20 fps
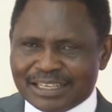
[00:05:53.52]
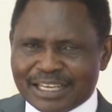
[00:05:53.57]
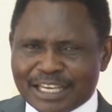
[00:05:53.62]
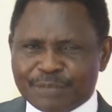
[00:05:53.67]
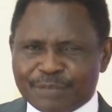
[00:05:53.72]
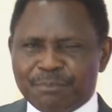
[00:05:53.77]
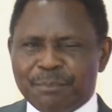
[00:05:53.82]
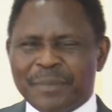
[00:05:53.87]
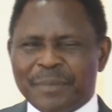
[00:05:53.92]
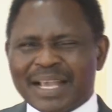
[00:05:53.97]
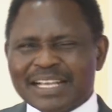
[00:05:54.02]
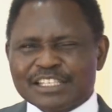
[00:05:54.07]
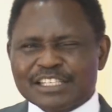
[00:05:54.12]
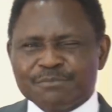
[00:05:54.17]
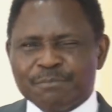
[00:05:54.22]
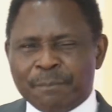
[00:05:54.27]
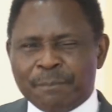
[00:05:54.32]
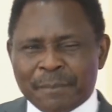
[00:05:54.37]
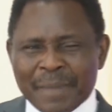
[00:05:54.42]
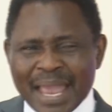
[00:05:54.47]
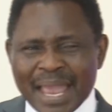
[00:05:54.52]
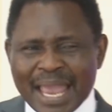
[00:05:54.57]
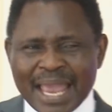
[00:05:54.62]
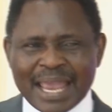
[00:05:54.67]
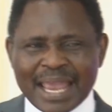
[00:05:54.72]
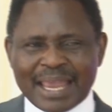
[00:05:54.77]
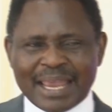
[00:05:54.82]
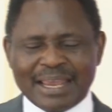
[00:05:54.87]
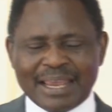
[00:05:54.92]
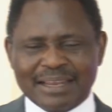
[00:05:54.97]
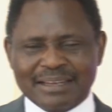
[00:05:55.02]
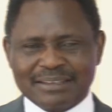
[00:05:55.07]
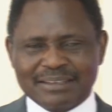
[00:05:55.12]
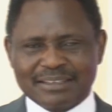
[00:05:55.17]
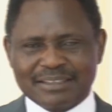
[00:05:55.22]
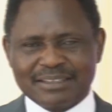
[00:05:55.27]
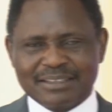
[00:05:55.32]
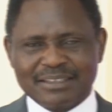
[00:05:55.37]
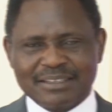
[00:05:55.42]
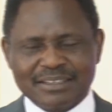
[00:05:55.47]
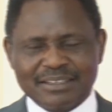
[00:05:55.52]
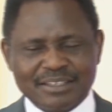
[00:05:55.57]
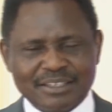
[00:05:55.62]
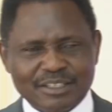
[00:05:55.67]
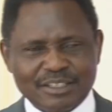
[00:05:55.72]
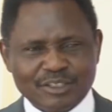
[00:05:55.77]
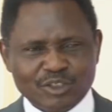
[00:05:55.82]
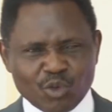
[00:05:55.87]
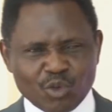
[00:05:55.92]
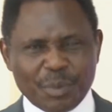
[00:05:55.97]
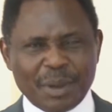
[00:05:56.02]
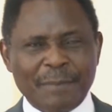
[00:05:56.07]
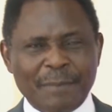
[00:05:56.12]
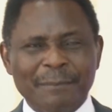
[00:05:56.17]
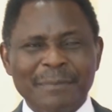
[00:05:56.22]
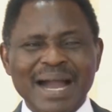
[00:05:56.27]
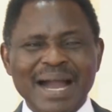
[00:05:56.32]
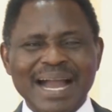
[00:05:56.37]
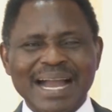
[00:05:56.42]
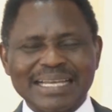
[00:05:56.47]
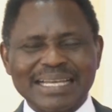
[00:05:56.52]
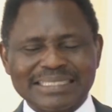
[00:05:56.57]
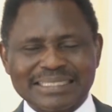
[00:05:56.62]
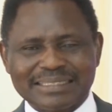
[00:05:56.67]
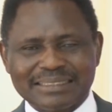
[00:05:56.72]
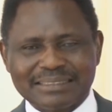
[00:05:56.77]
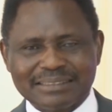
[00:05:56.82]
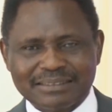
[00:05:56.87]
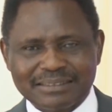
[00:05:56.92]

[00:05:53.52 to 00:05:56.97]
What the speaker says: It makes men to be mad.